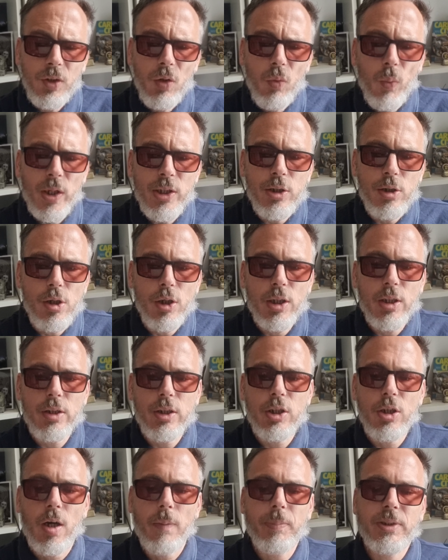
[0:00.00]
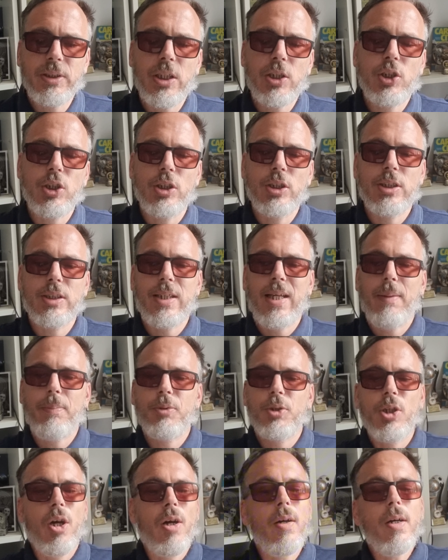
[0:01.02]
When you look at the opposition
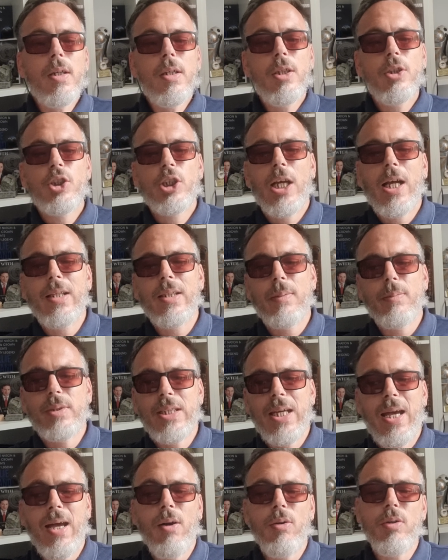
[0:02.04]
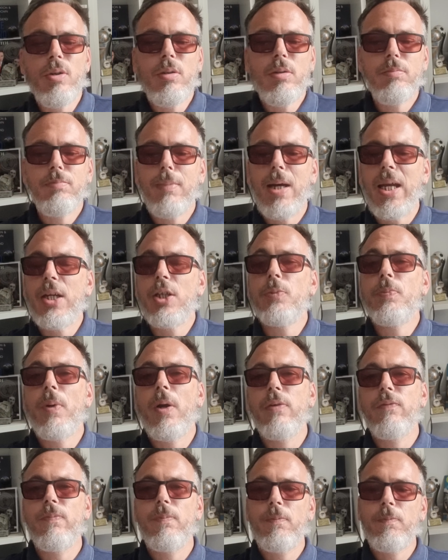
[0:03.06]
snapshot, Cheltenham Town, managed
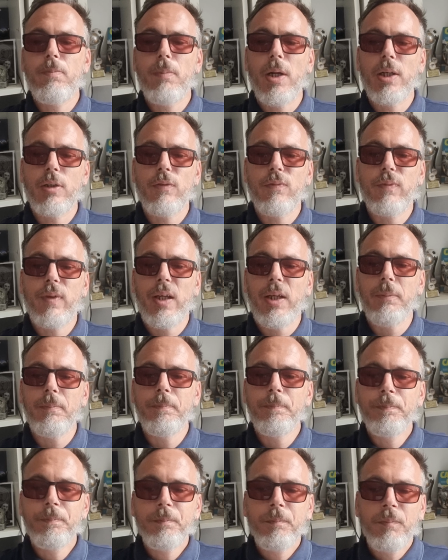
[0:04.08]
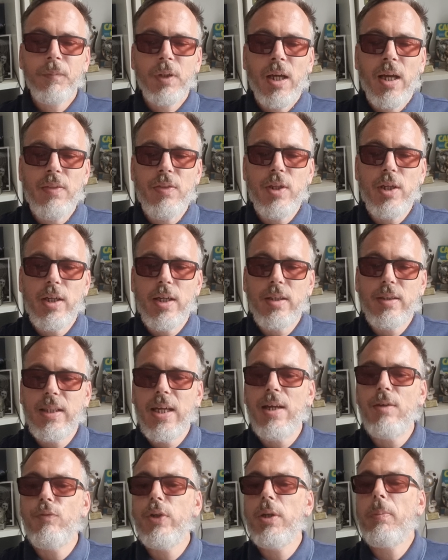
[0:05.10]
by Michael Flynn, and they
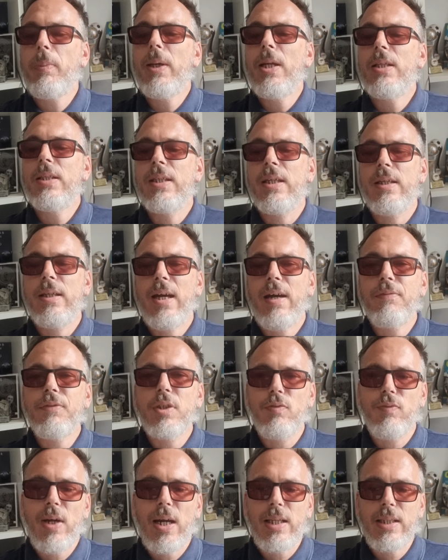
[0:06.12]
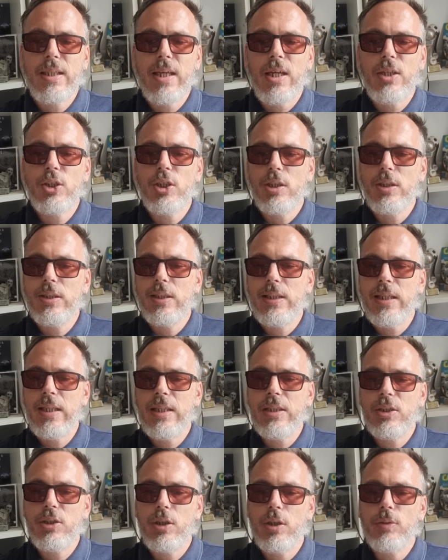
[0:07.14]
are rebuilding after relegation to League
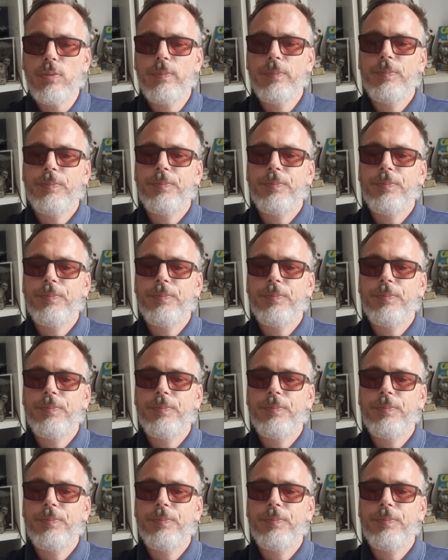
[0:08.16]
2.